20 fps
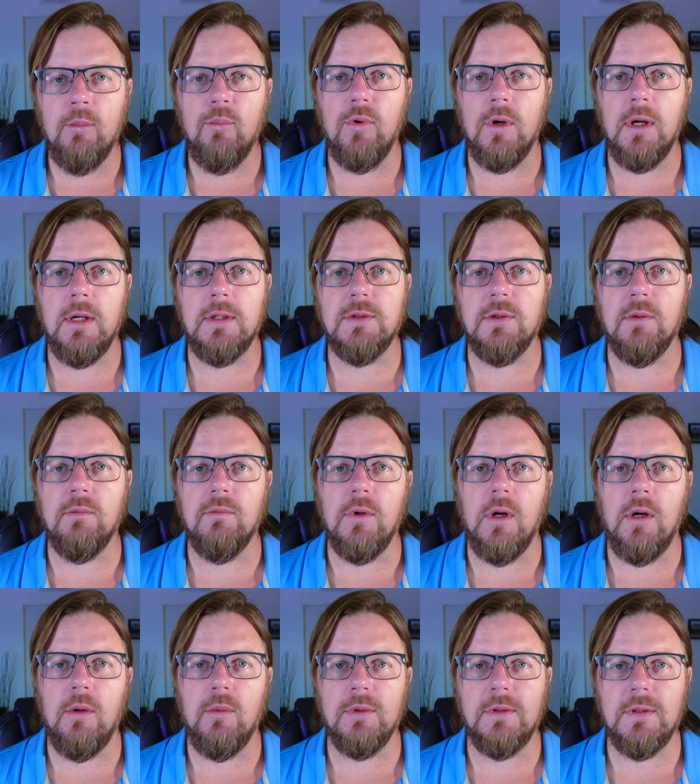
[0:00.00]
impressed
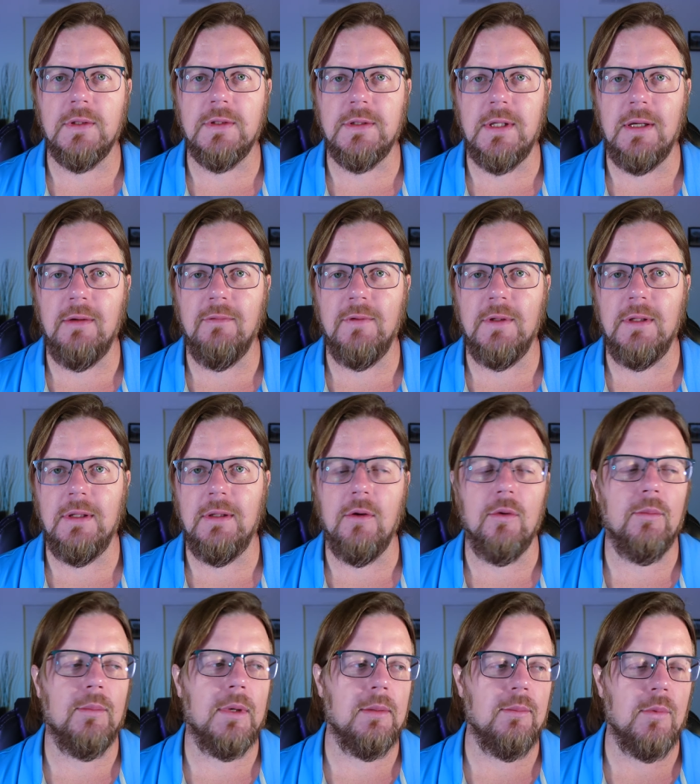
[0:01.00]
overall with the safety
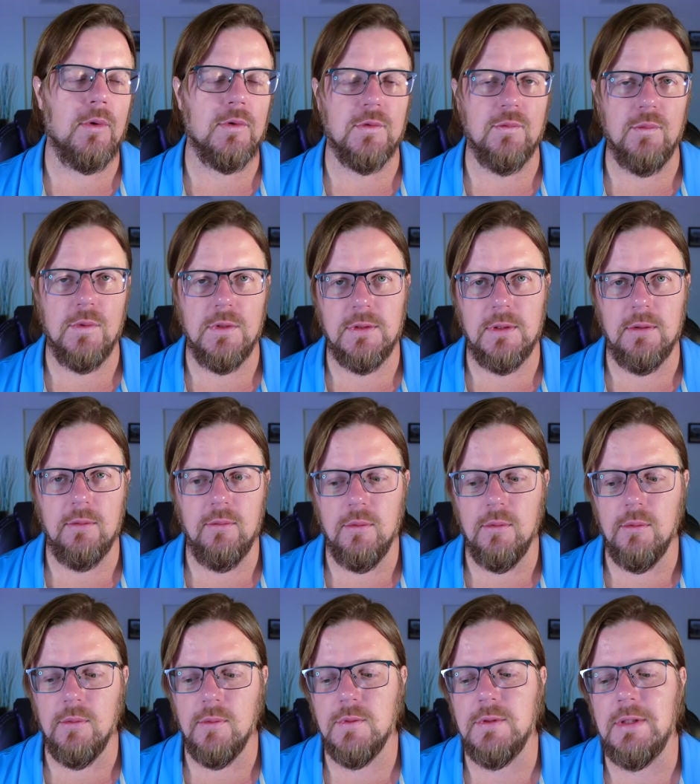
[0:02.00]
on my most recent
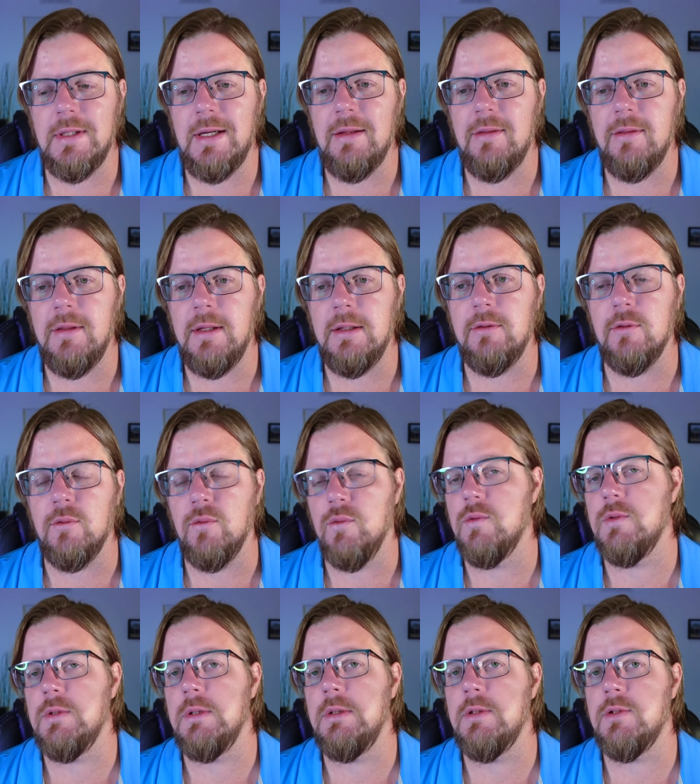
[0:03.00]
cruise, and I think the
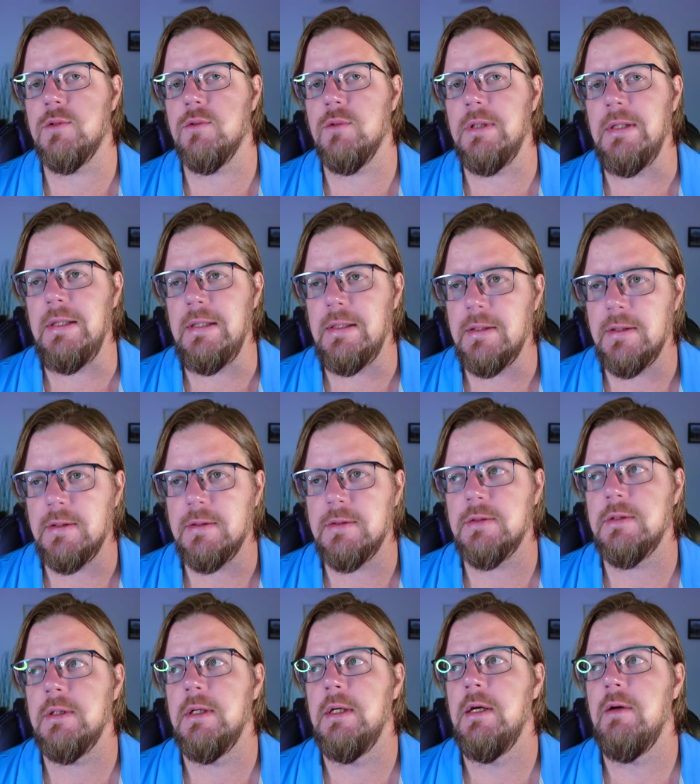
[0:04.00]
cruise industry
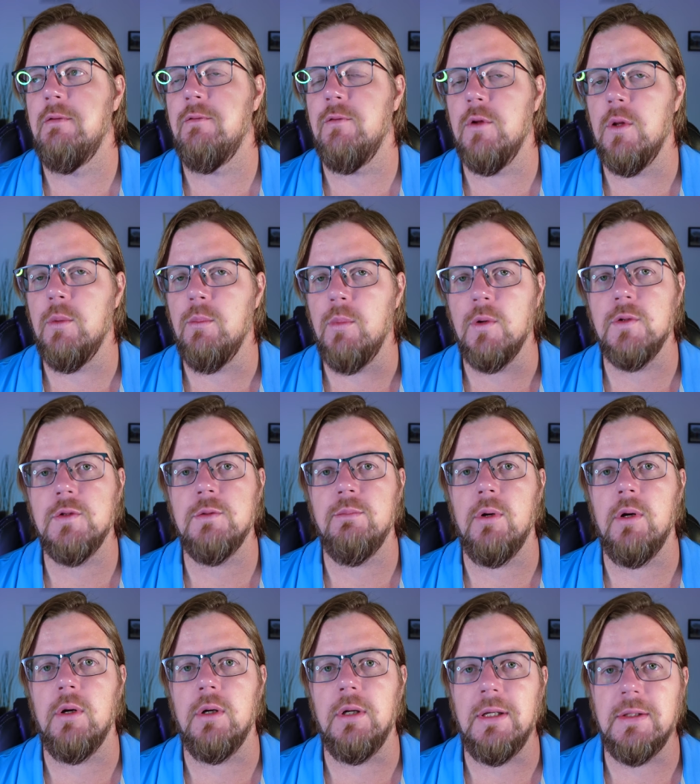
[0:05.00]
is, for the most
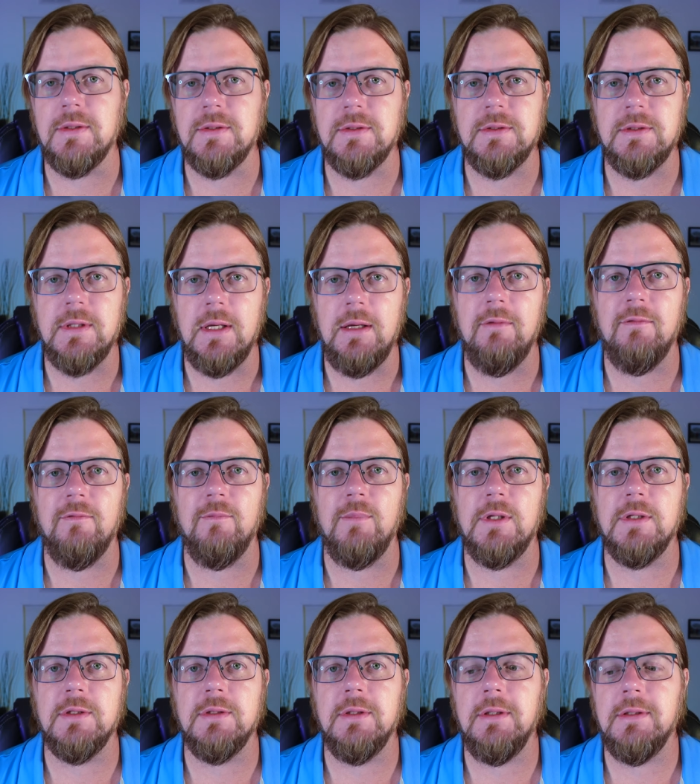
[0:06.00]
part, a safe
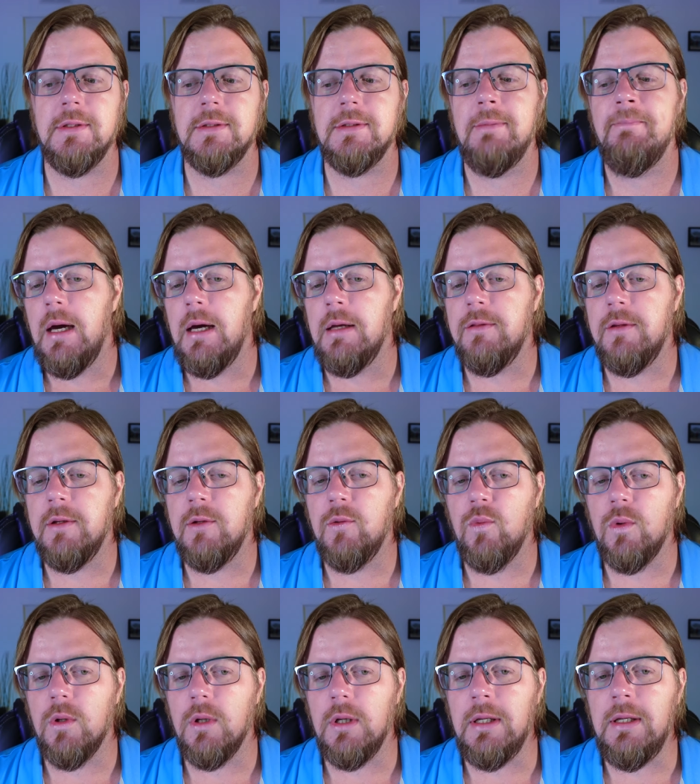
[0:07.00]
business. I think
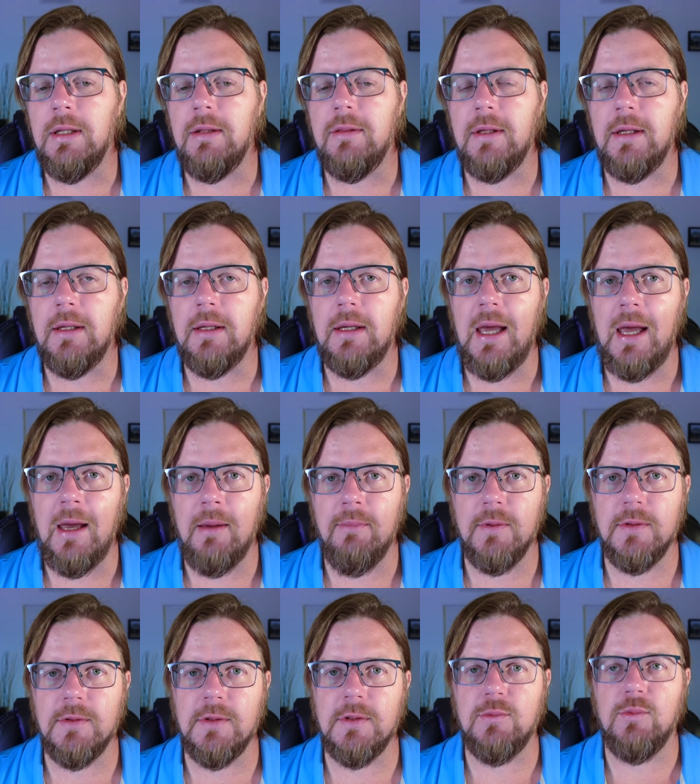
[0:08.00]
where anything
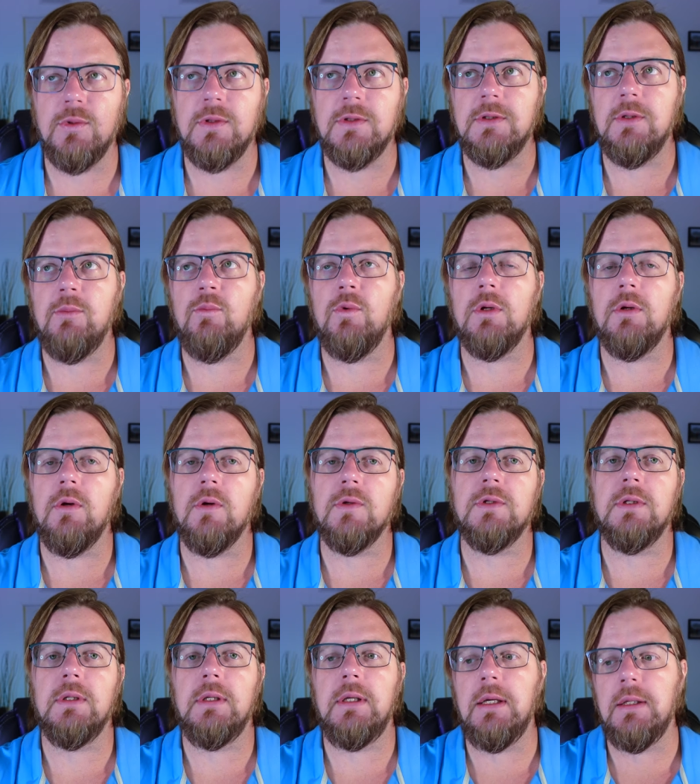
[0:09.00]
happens is when someone goes
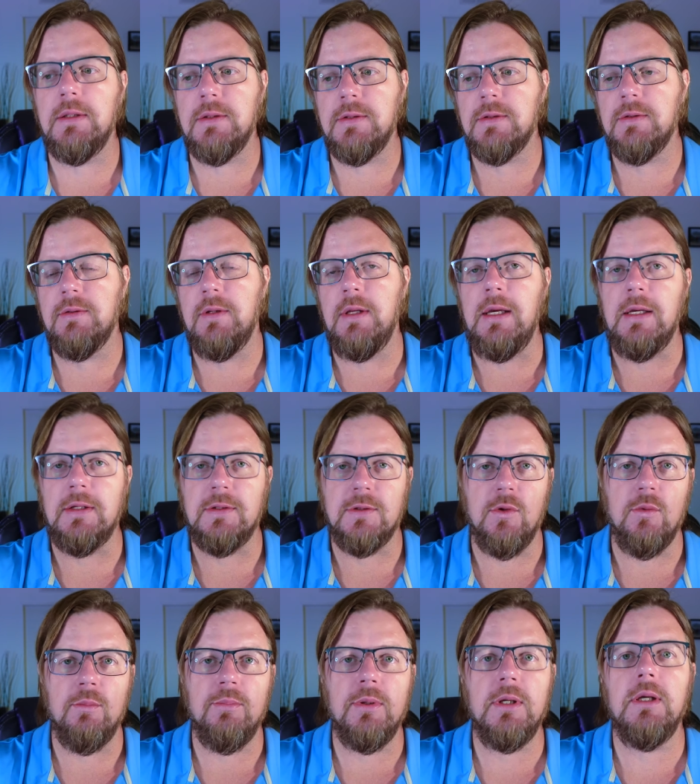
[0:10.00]
against the
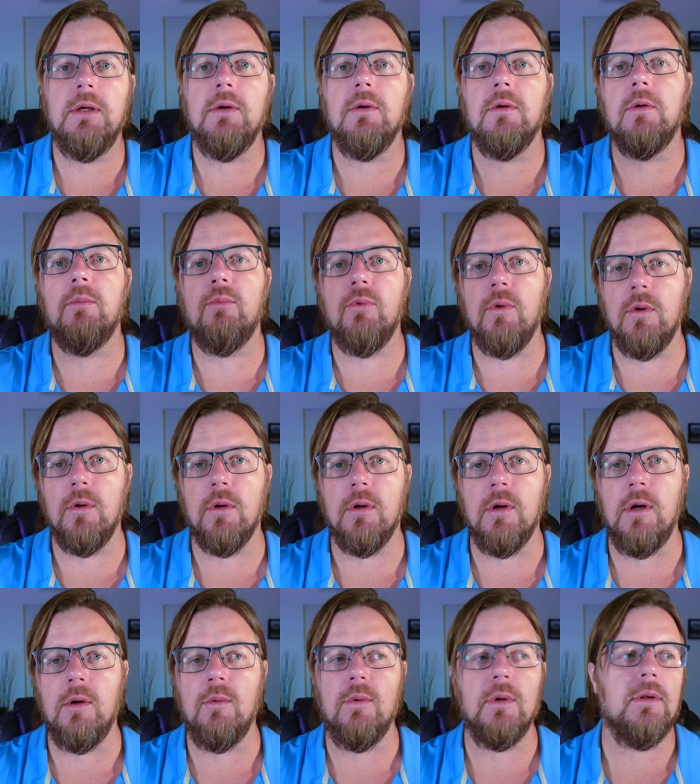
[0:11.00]
SOP or the
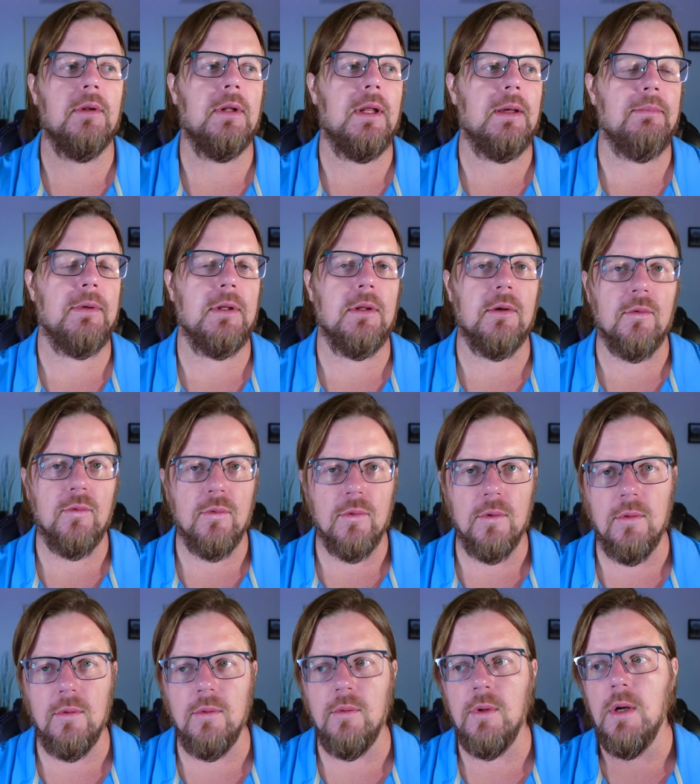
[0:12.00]
protocol, whether that be the
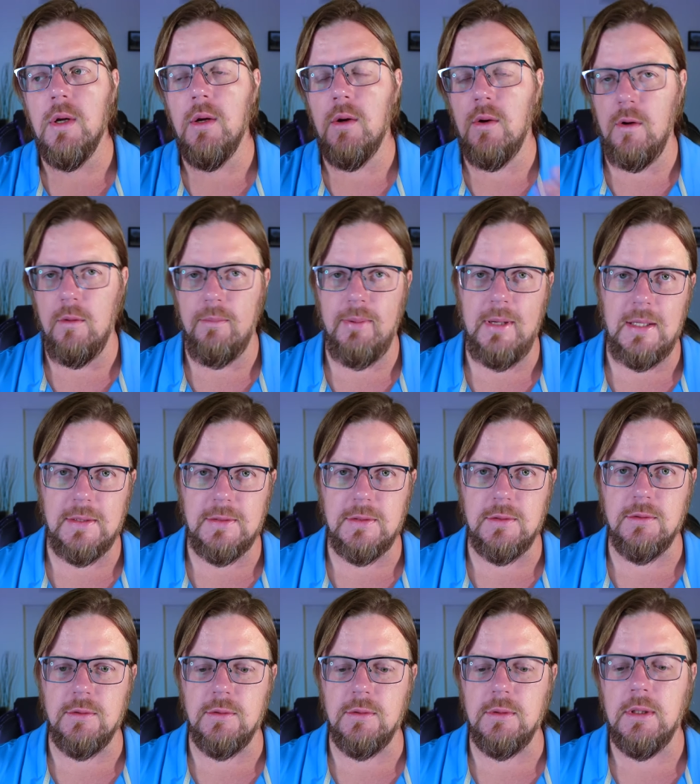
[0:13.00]
crew or a
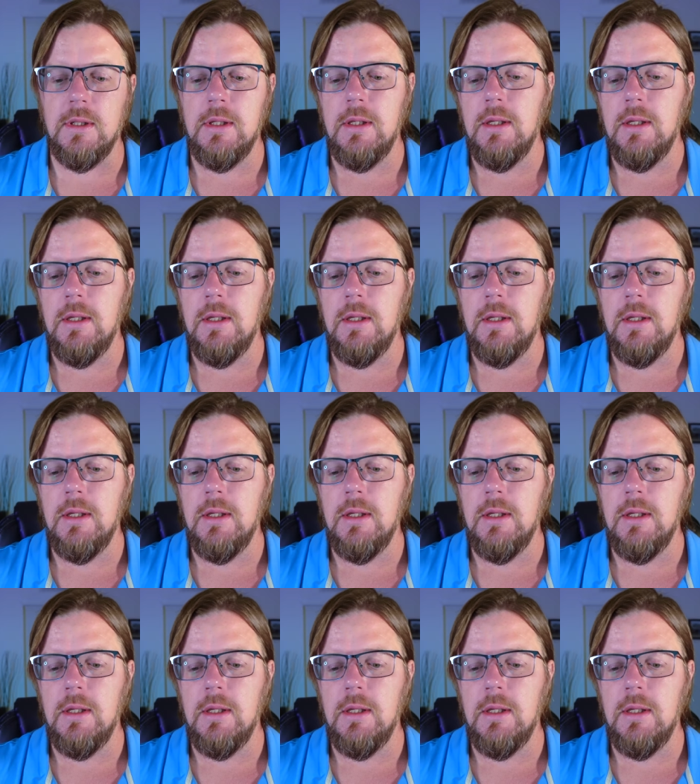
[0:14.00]
passenger